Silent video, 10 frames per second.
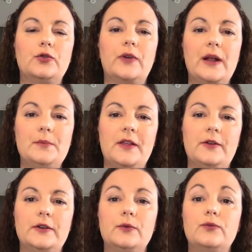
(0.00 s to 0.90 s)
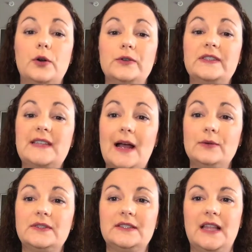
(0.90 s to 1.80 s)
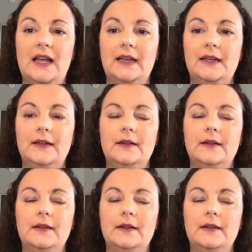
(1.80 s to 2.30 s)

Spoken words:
grandmother Rose Stoughton's line